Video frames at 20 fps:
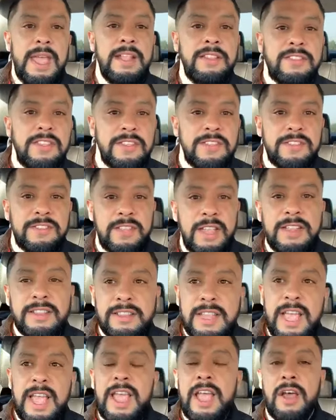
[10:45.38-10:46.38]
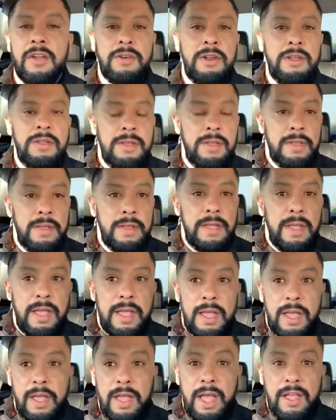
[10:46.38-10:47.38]
and to sit down
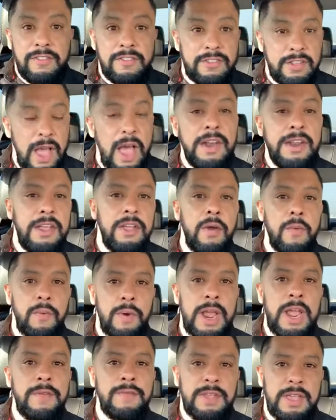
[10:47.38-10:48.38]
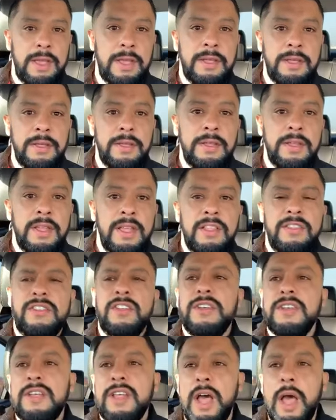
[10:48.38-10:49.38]
Saudi Arabia
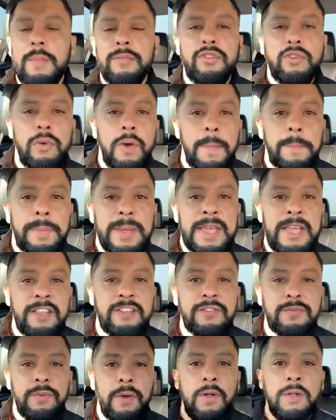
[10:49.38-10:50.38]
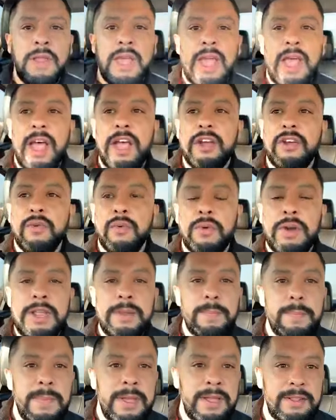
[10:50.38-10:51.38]
to come to a peaceful
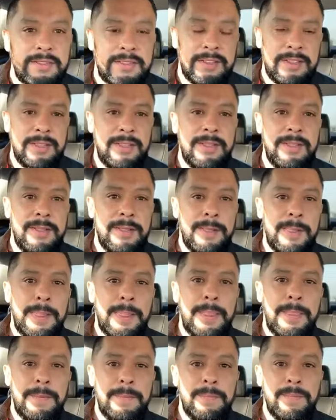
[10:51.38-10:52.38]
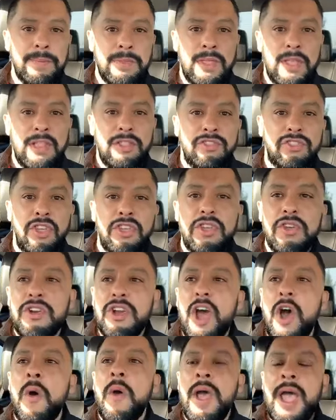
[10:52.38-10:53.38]
agreement. Do
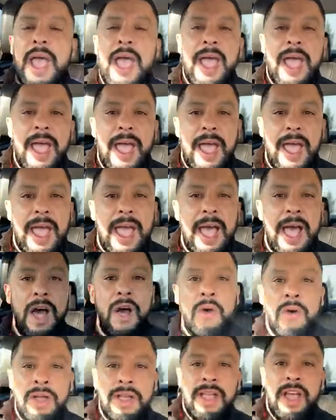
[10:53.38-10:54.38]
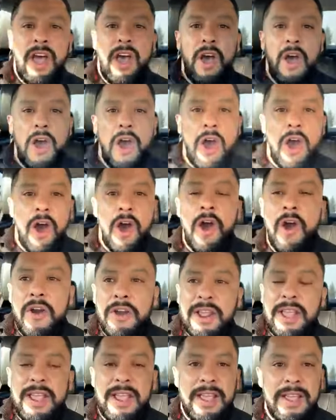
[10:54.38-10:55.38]
you know how
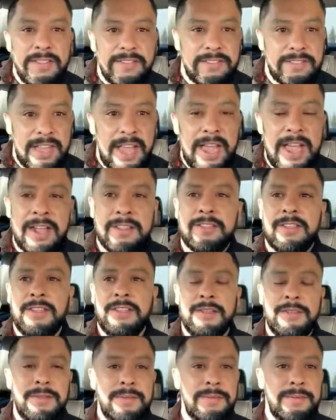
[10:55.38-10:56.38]
hard is that?